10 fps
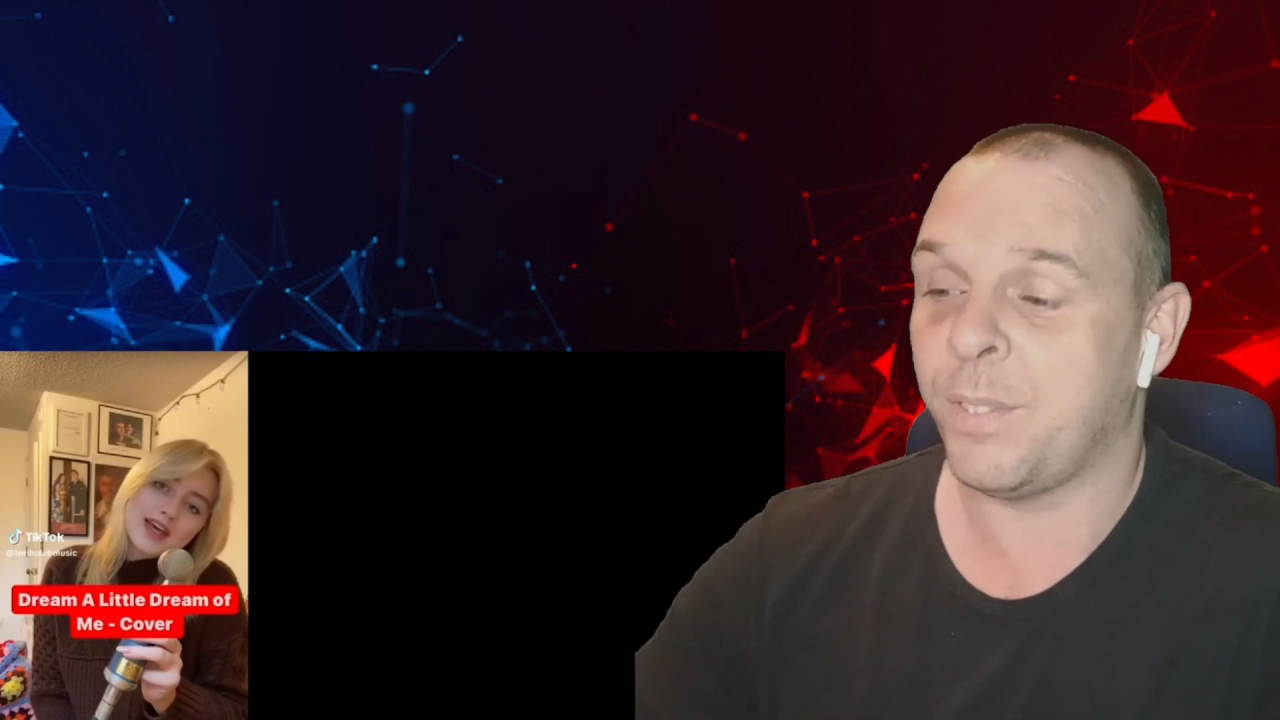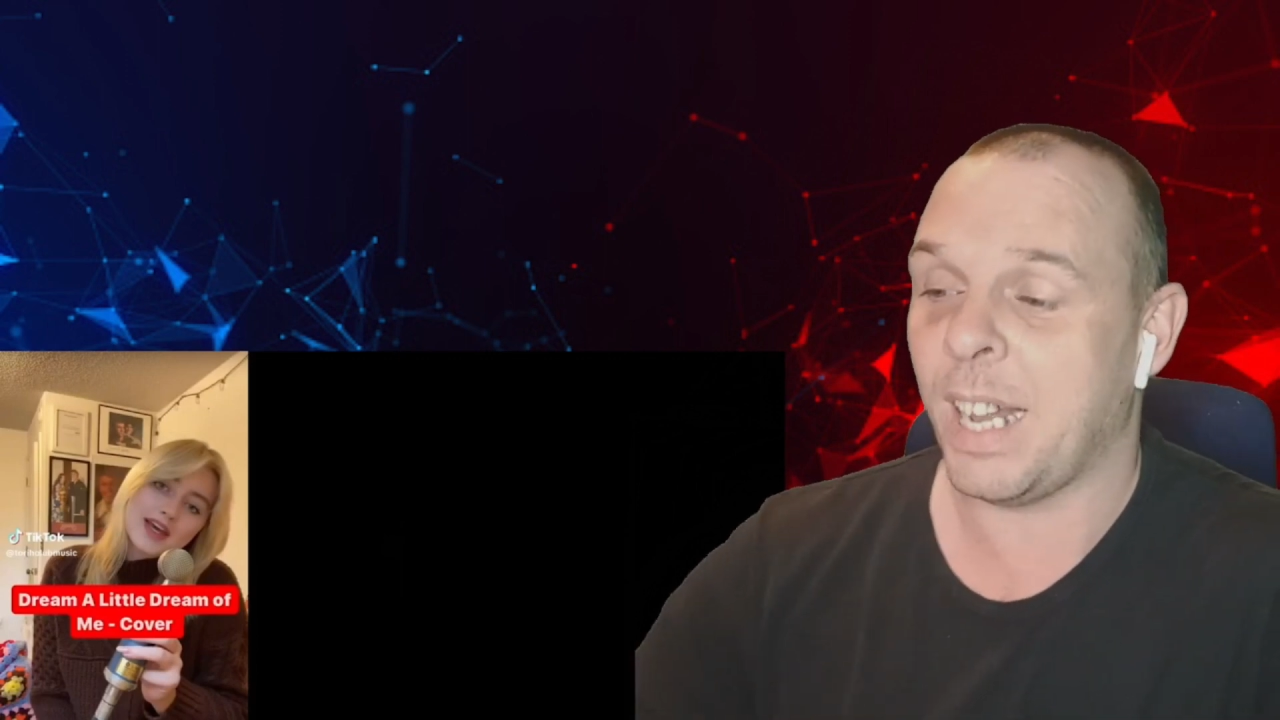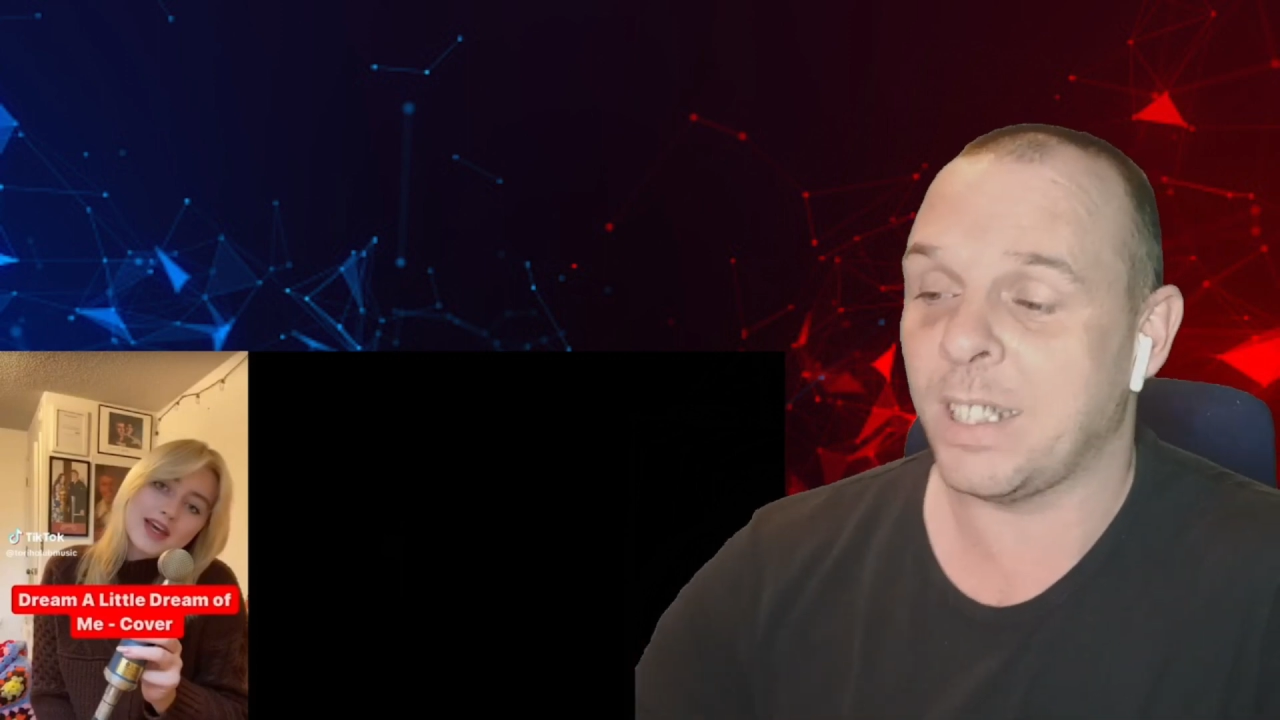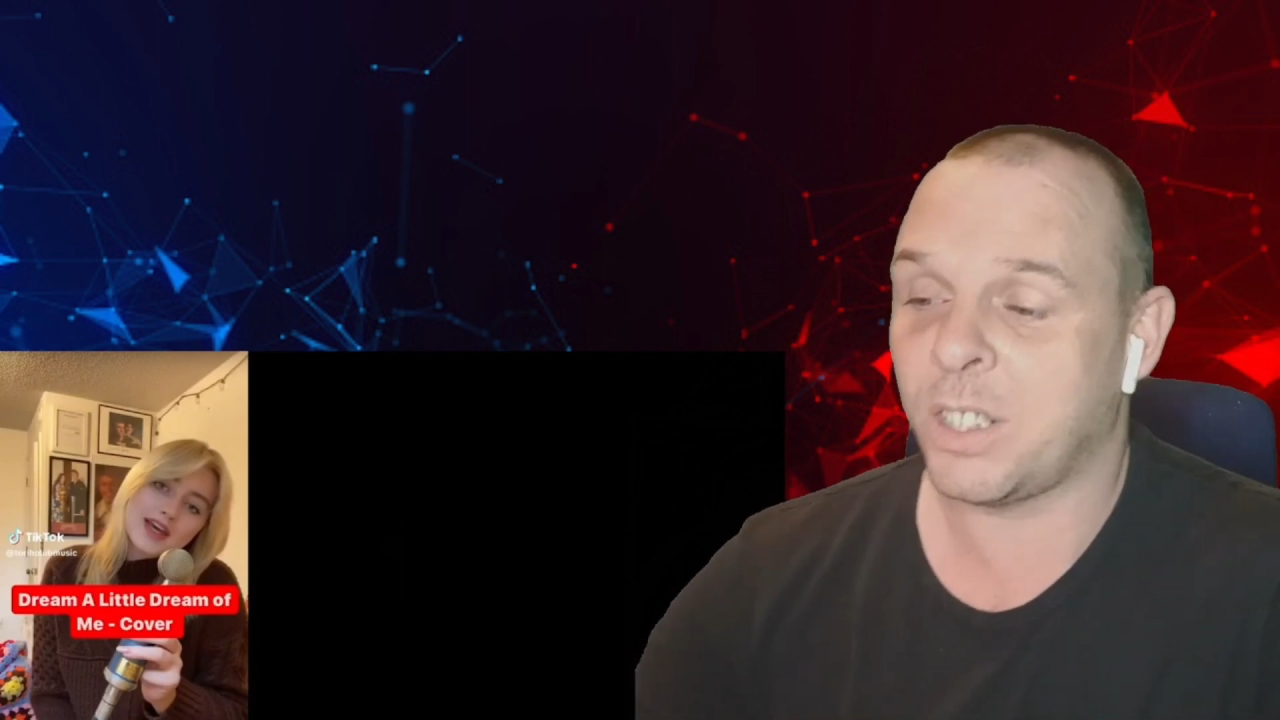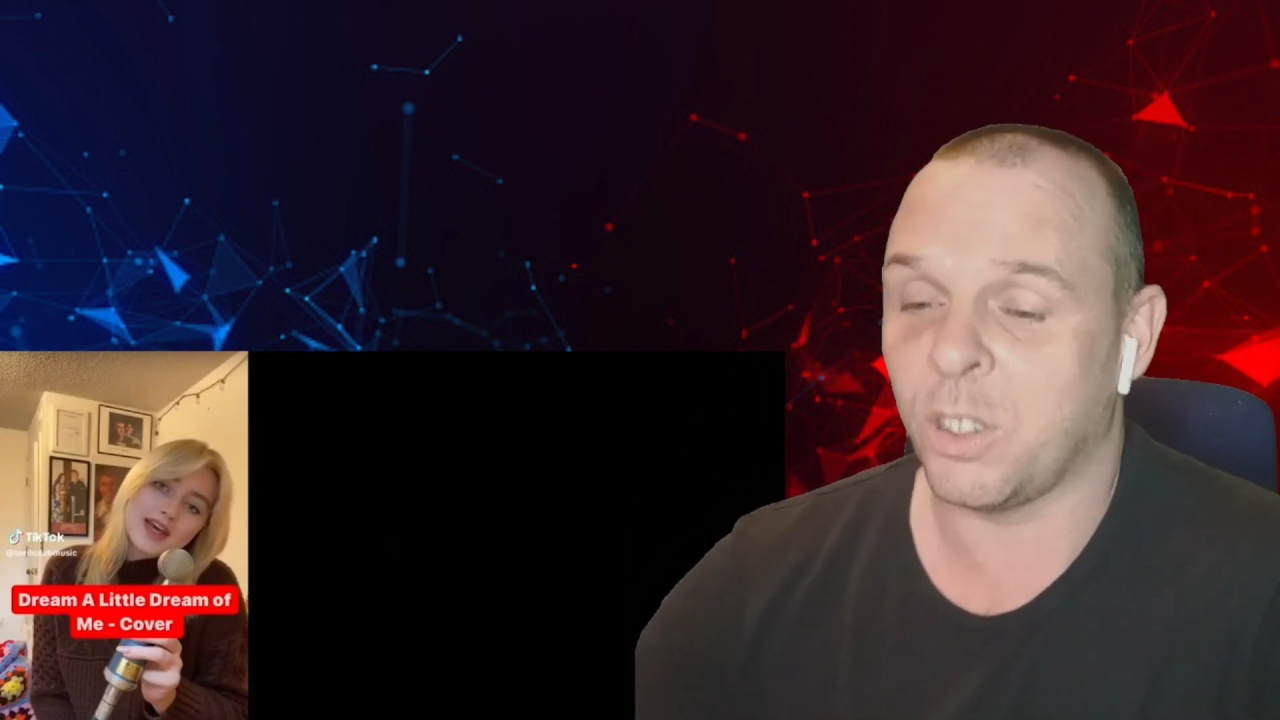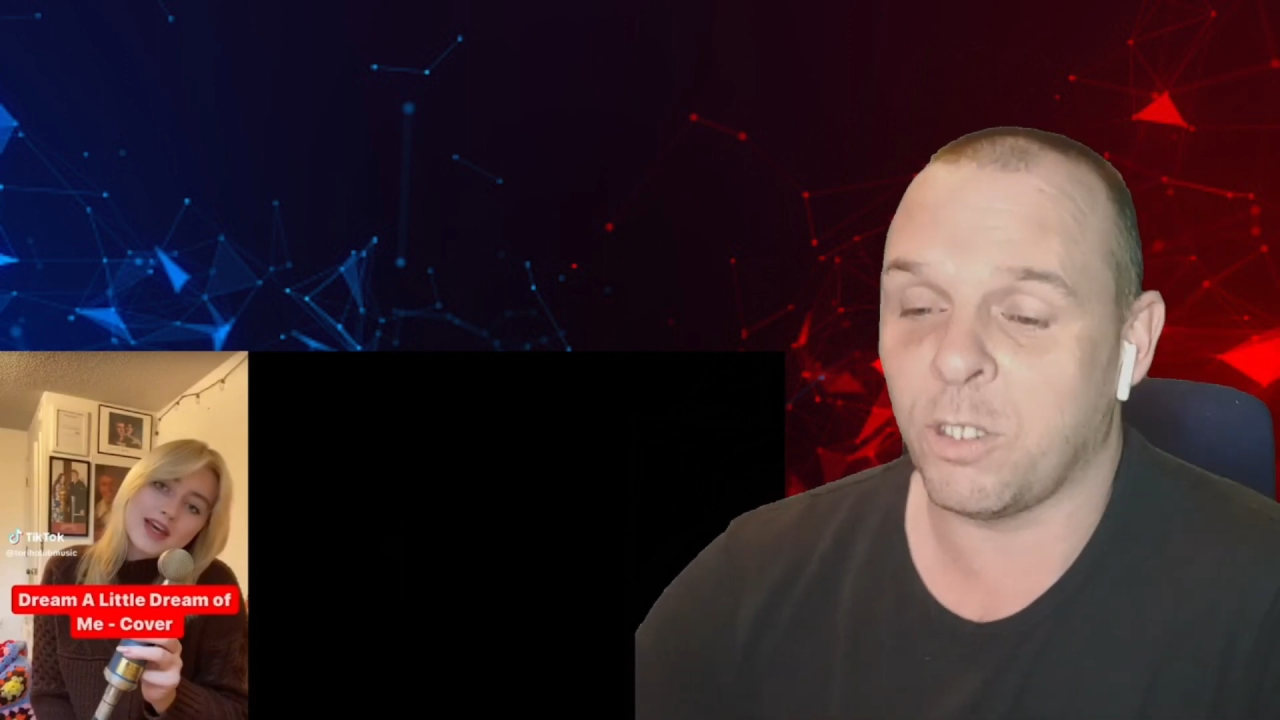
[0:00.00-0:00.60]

that song